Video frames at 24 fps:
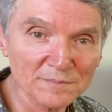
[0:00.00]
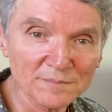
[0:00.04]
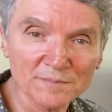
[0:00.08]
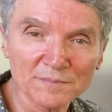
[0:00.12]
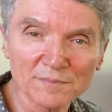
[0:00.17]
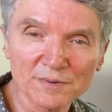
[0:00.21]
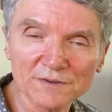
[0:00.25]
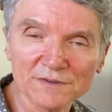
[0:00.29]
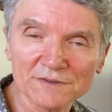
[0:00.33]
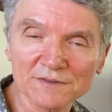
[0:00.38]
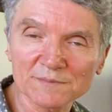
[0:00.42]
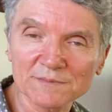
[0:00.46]

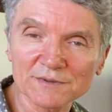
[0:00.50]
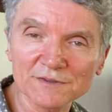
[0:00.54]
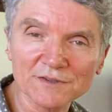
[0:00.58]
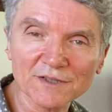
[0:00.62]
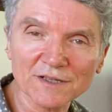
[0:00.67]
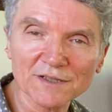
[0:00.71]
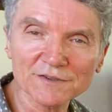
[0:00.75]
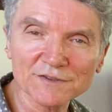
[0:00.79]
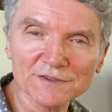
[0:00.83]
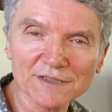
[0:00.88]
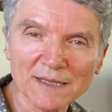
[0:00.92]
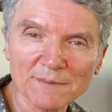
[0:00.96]
put some
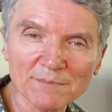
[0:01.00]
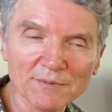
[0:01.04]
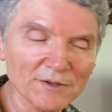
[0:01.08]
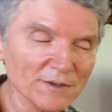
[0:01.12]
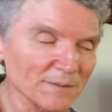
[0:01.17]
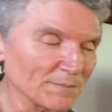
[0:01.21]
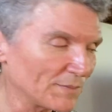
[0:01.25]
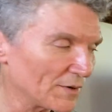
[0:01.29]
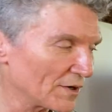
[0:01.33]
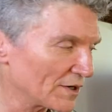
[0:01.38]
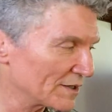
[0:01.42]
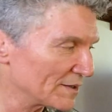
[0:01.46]
Scotch tape on the
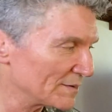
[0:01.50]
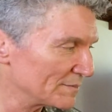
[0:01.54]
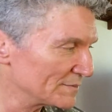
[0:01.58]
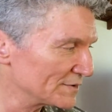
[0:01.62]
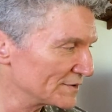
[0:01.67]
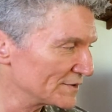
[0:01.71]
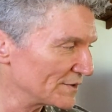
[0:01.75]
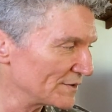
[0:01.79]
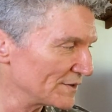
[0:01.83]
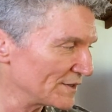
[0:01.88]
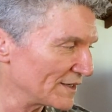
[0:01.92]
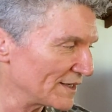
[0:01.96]
bottom
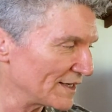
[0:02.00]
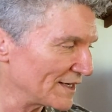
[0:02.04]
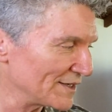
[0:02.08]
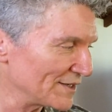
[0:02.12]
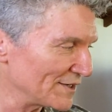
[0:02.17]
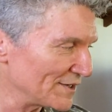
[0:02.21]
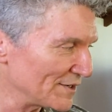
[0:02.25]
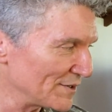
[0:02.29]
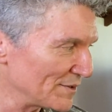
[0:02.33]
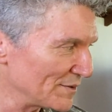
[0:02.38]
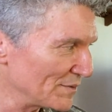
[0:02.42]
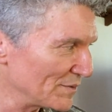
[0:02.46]
so that I
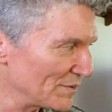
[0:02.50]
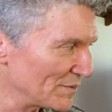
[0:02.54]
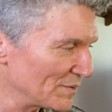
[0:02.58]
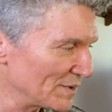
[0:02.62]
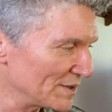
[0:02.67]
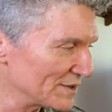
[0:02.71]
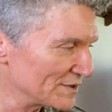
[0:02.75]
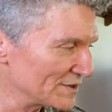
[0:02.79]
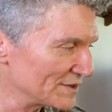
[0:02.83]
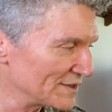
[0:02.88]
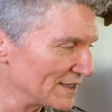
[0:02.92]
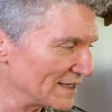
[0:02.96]
know
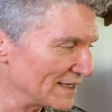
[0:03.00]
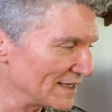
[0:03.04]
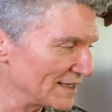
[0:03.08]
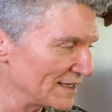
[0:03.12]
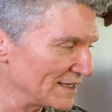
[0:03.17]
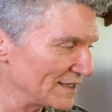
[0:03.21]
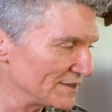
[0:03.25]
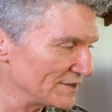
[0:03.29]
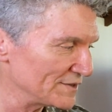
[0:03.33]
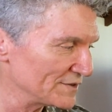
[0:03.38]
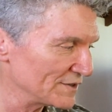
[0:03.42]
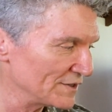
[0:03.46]
which tea it
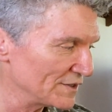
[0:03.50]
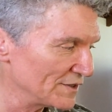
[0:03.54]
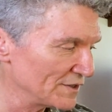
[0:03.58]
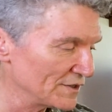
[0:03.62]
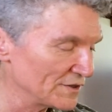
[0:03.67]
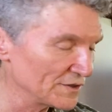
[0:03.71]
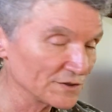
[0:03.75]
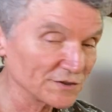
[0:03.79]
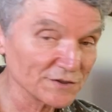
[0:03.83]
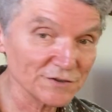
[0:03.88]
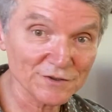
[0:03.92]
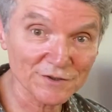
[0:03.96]
is,
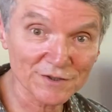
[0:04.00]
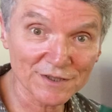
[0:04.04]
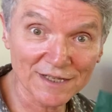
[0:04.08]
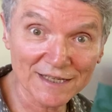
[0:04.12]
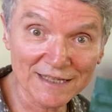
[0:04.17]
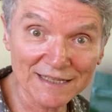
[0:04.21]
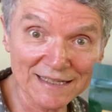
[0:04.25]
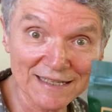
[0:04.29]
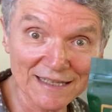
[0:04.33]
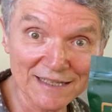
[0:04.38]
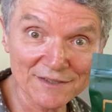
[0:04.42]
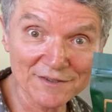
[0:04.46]
should I
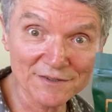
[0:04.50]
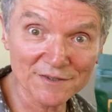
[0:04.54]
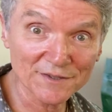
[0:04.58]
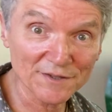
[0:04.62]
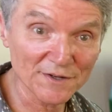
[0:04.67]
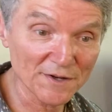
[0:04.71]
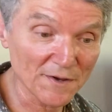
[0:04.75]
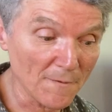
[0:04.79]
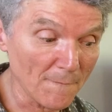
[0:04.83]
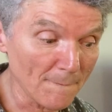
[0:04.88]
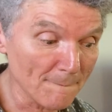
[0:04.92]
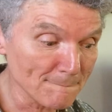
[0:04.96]
need to
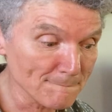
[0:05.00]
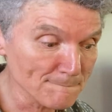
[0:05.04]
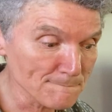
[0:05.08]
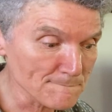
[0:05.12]
know.